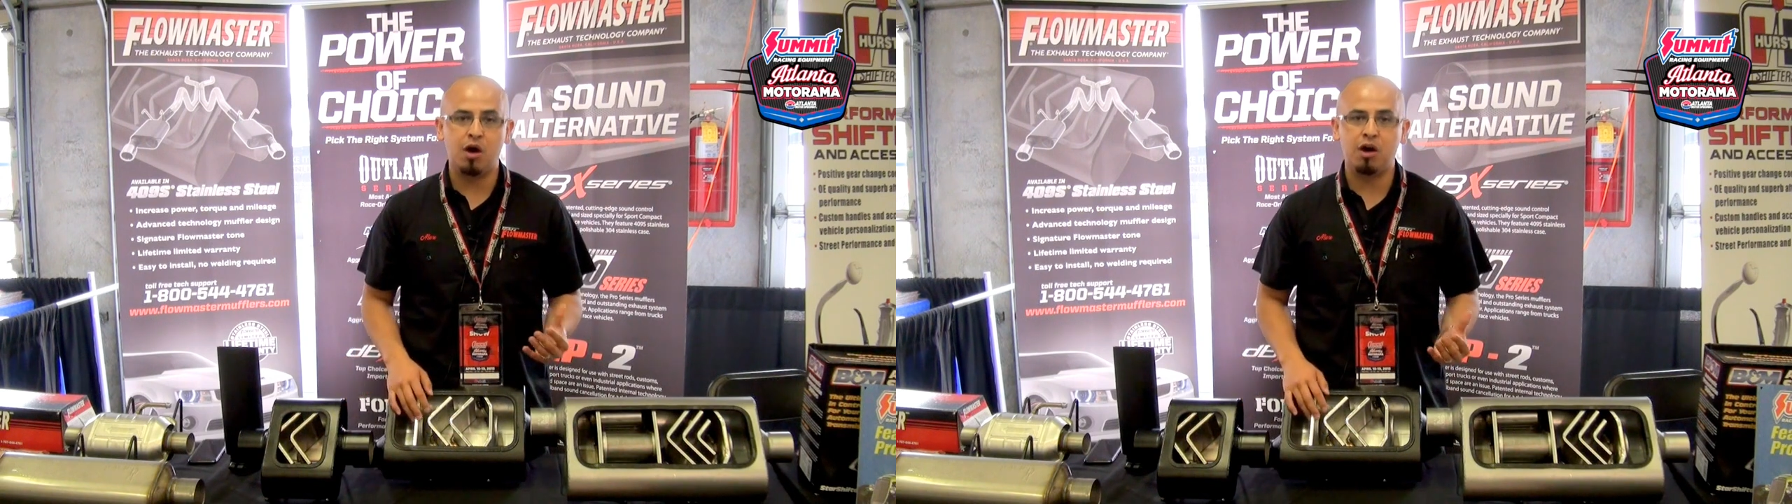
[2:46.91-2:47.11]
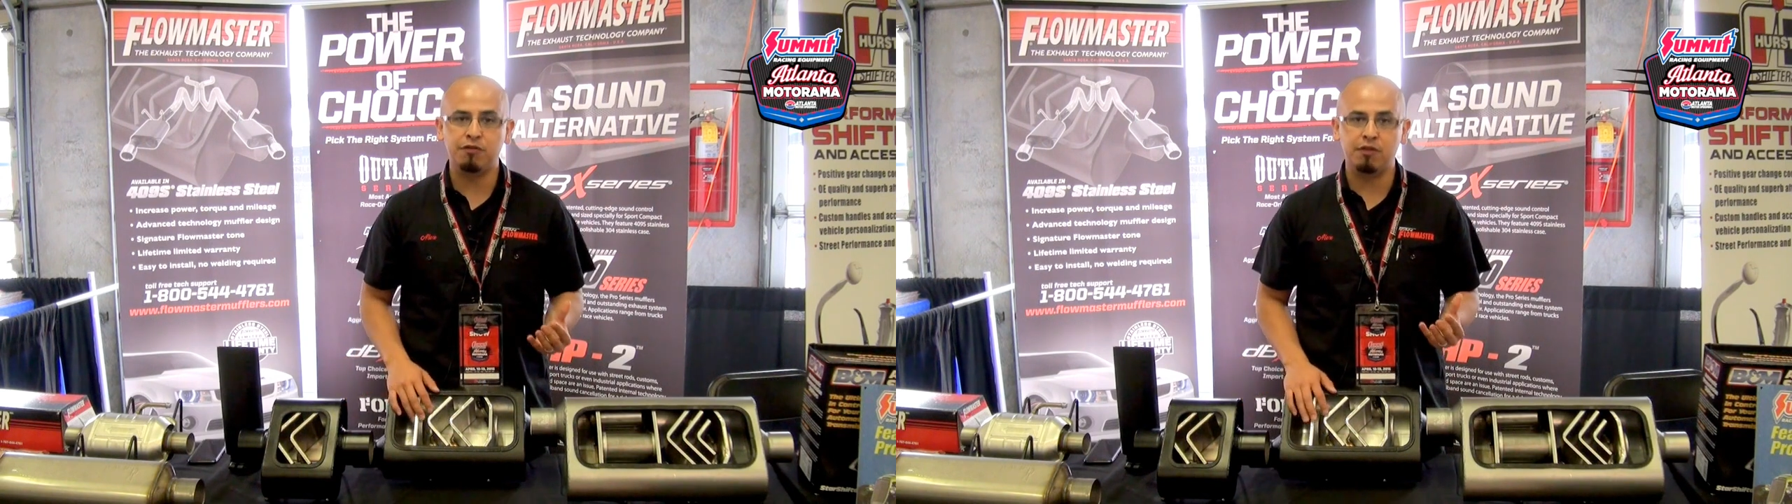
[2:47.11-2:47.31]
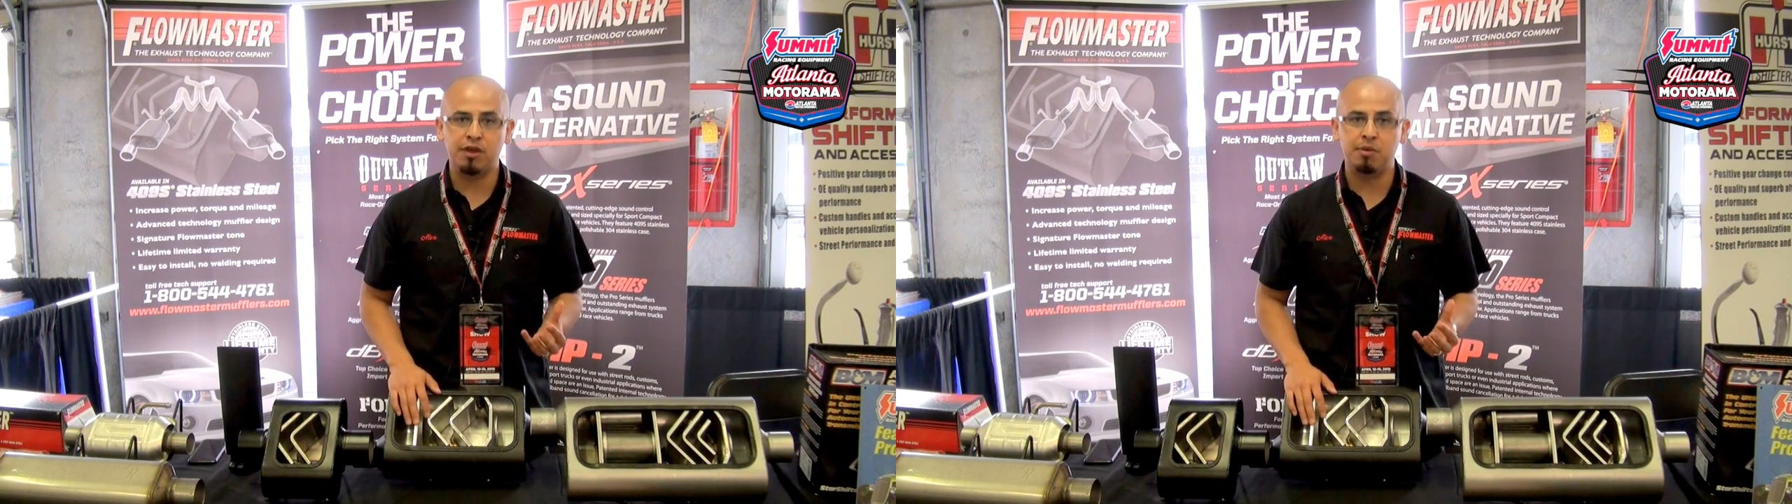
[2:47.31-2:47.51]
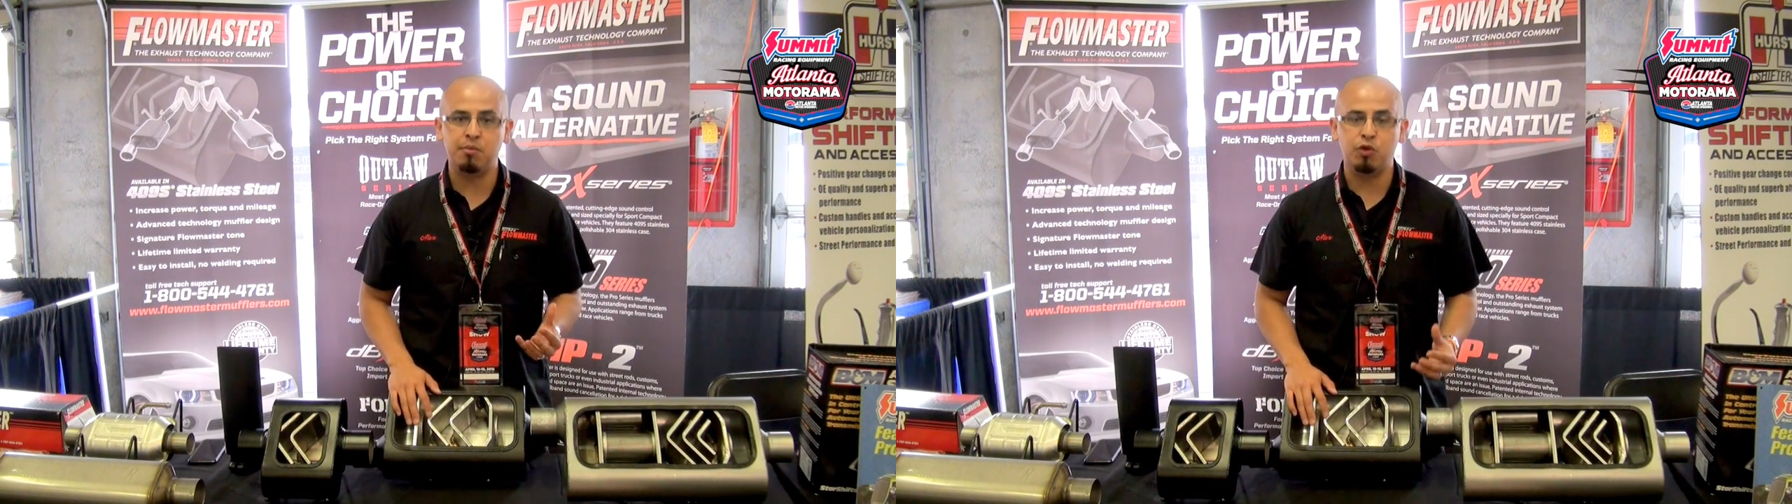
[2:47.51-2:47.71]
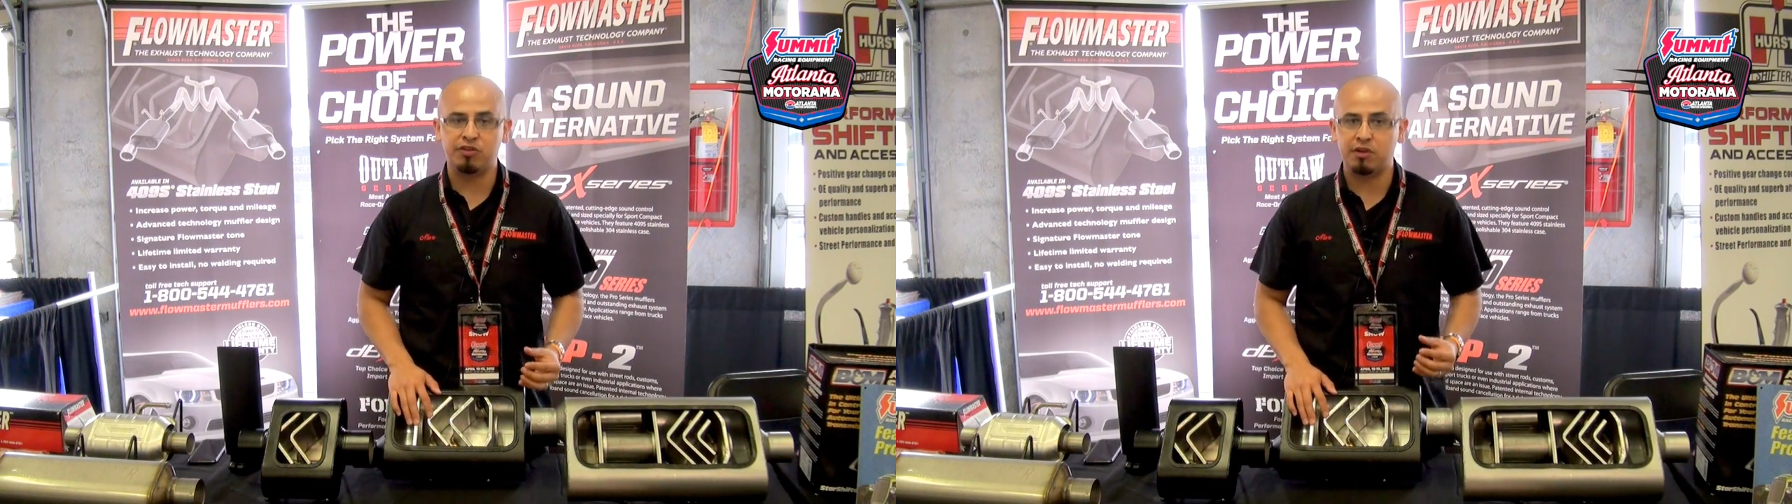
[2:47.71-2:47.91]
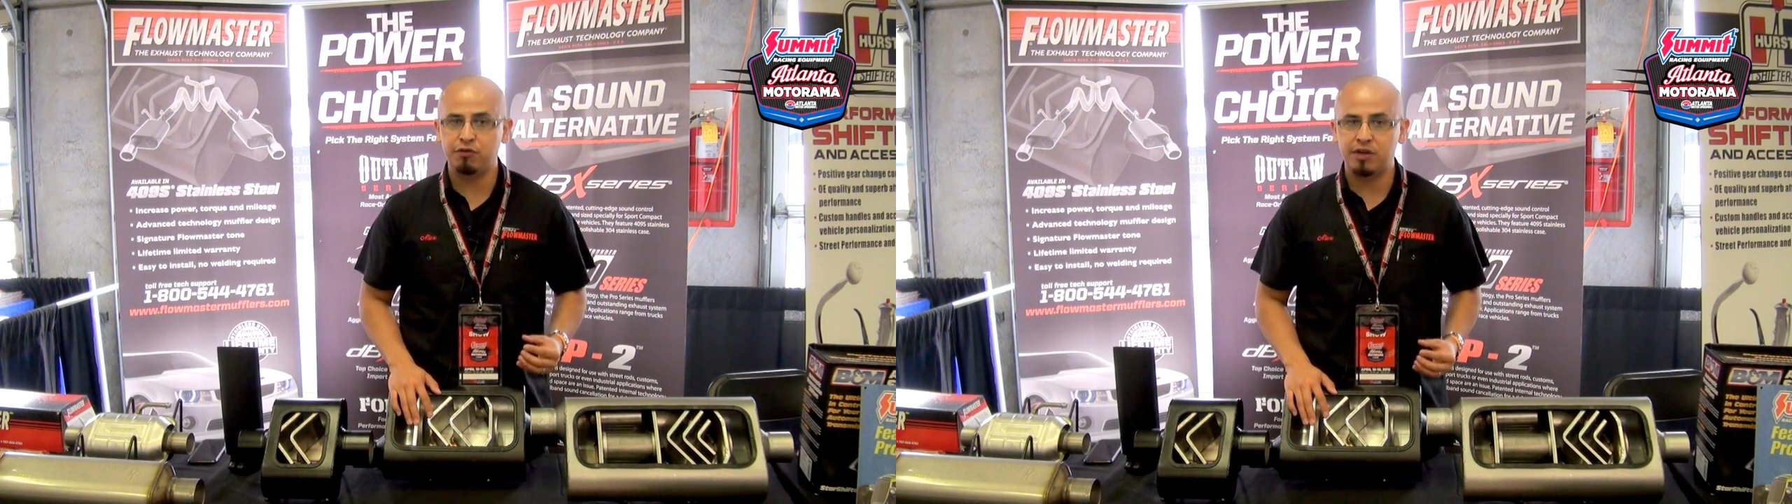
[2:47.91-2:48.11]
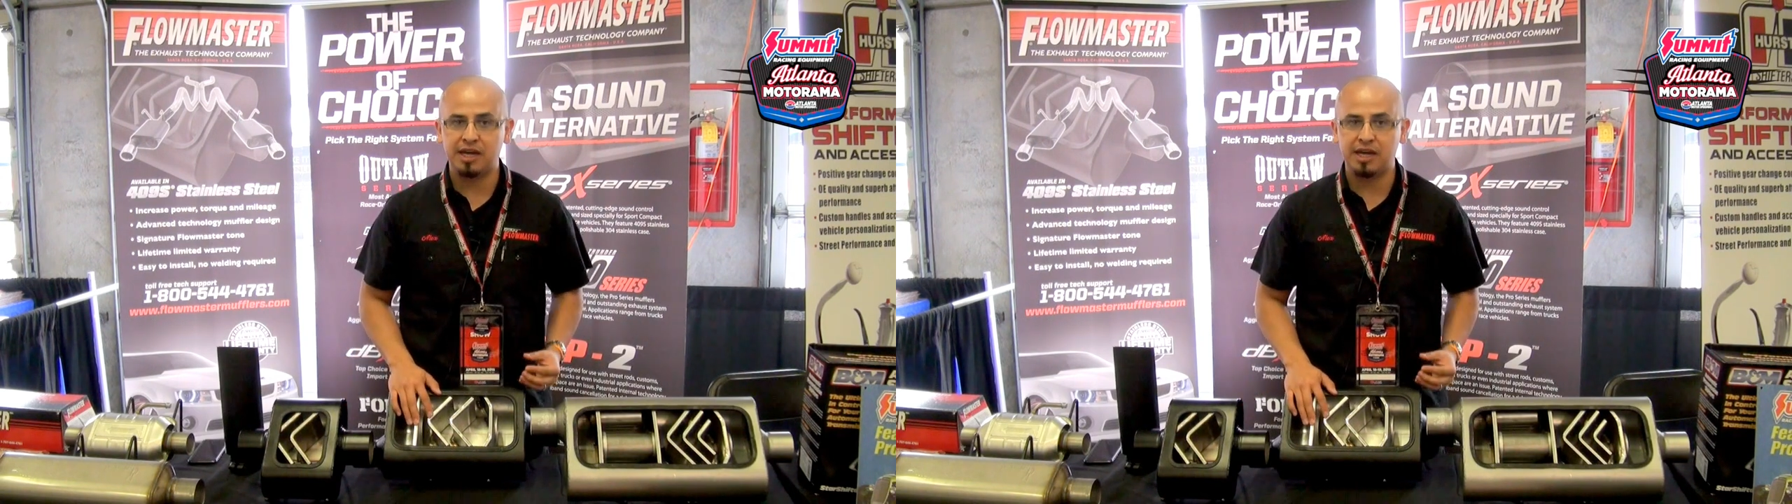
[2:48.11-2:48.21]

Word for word: offer them with different